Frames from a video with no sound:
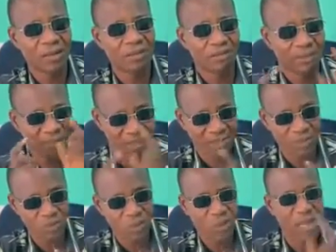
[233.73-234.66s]

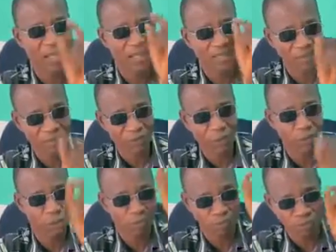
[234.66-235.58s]
Please, we are living
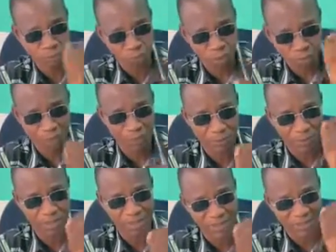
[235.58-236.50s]
with poor people
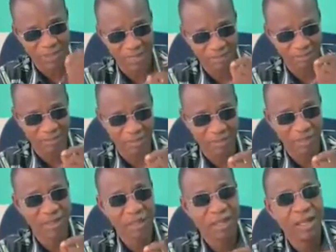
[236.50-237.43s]
in this country.
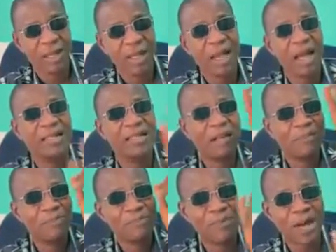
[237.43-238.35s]
And there
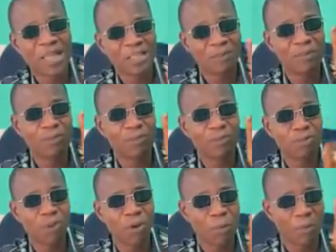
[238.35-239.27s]
must be
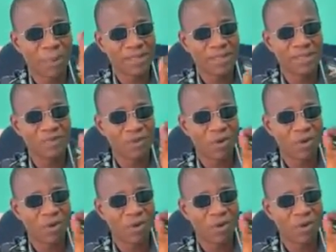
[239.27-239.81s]
poor person